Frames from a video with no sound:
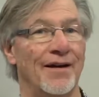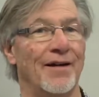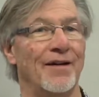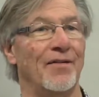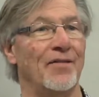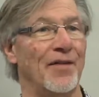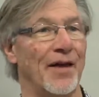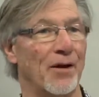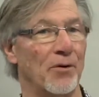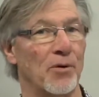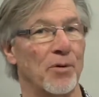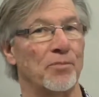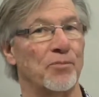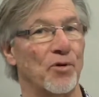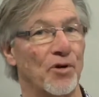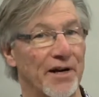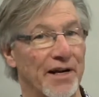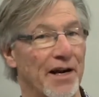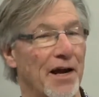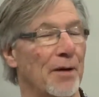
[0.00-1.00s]
they were
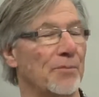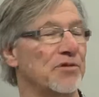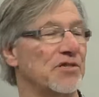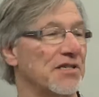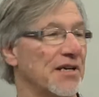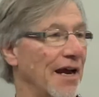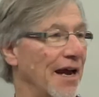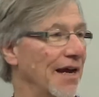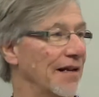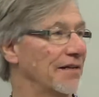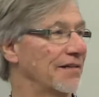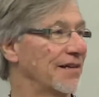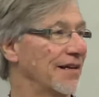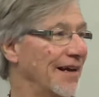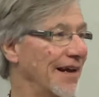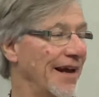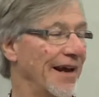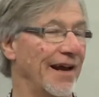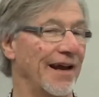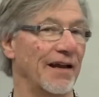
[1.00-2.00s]
pretty upset.
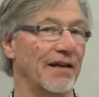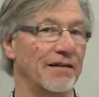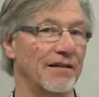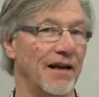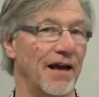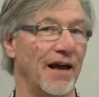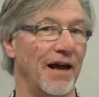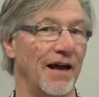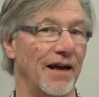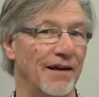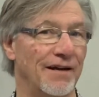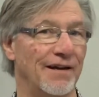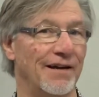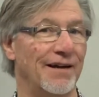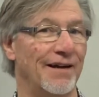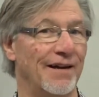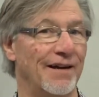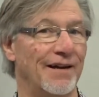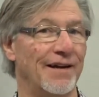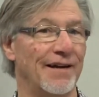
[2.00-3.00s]
And uh,
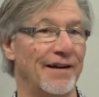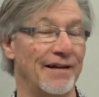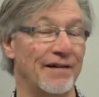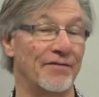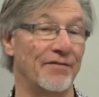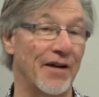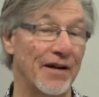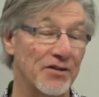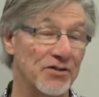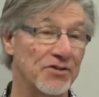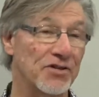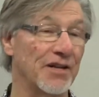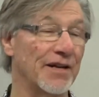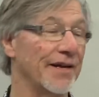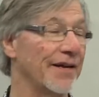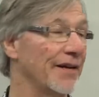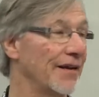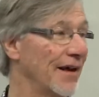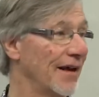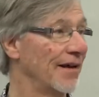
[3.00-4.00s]

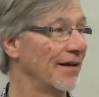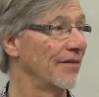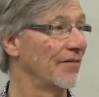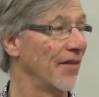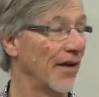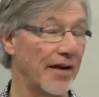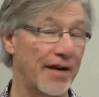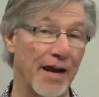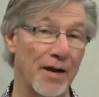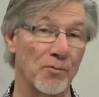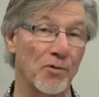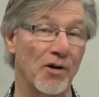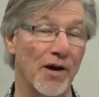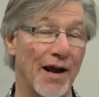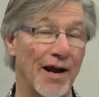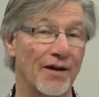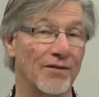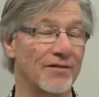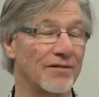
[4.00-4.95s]
eventually they came around.